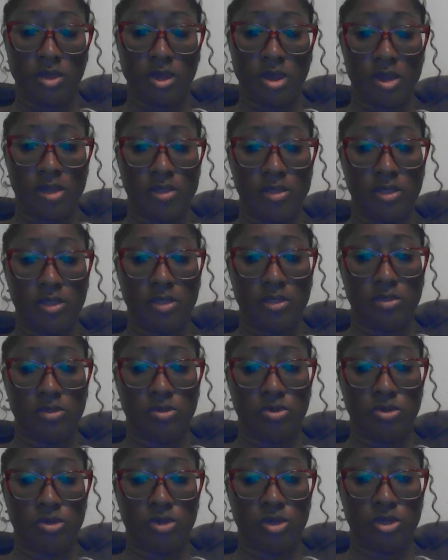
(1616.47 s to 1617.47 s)
or sends
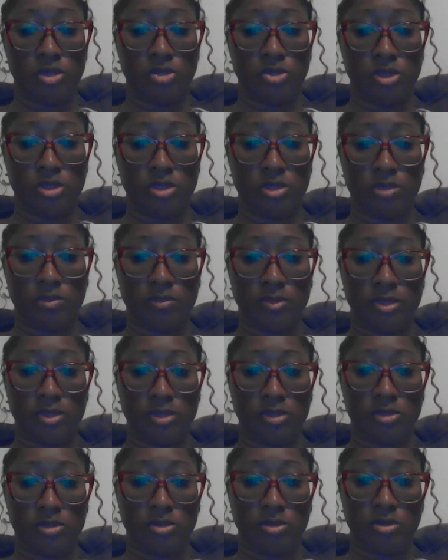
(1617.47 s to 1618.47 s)

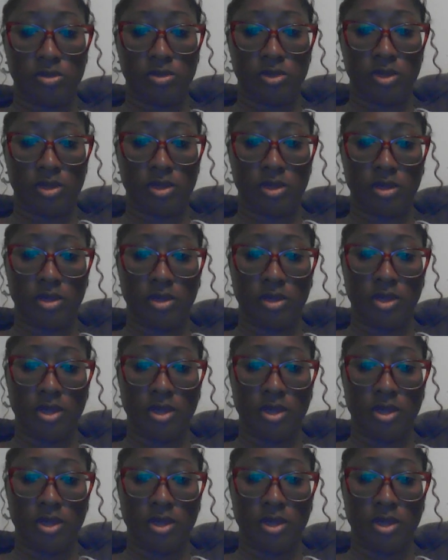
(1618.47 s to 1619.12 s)
neurotransmitters to the